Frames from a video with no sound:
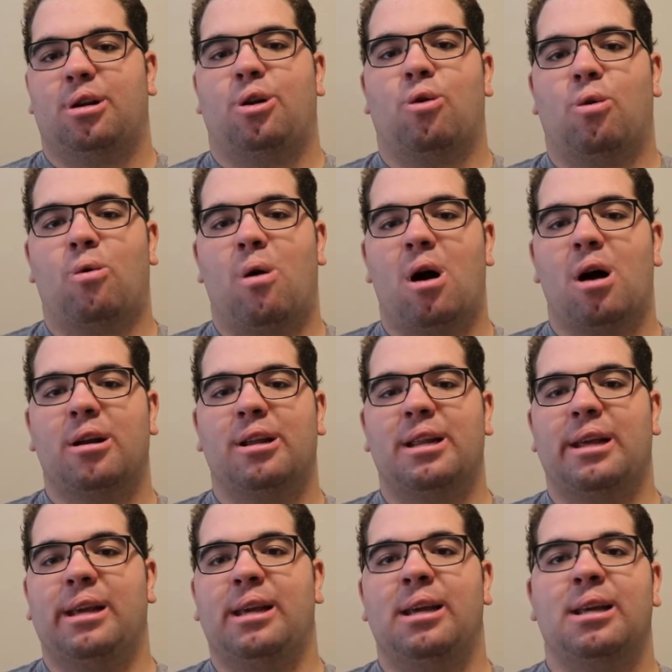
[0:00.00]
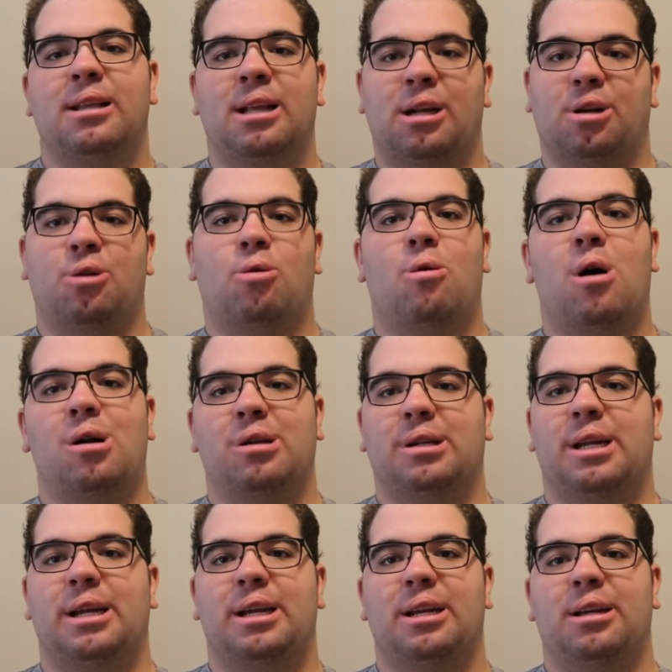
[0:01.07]
quantity than
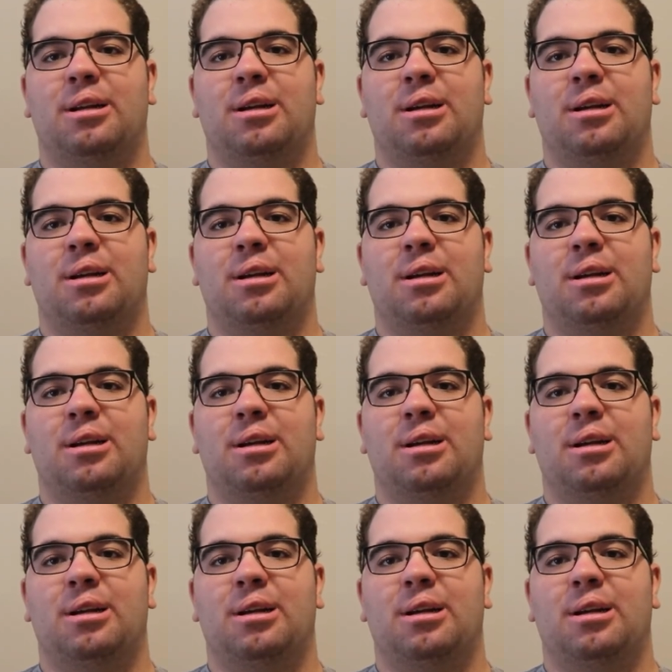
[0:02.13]
quality.